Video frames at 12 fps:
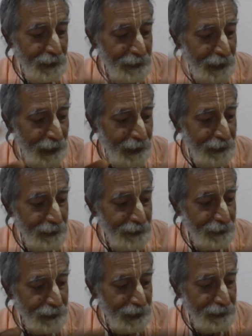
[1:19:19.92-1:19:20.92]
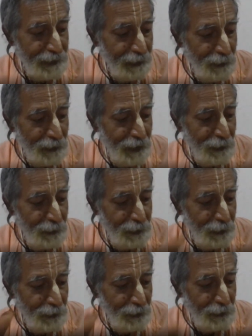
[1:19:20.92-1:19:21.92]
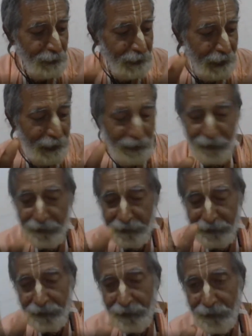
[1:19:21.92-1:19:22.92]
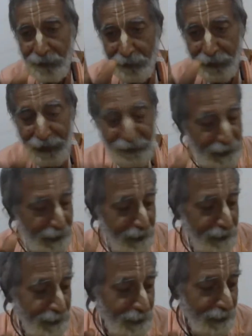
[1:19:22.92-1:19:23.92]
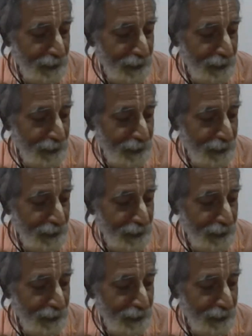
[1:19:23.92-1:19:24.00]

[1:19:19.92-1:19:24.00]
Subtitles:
Then Chaitanya Mahaprabhu gave blessing.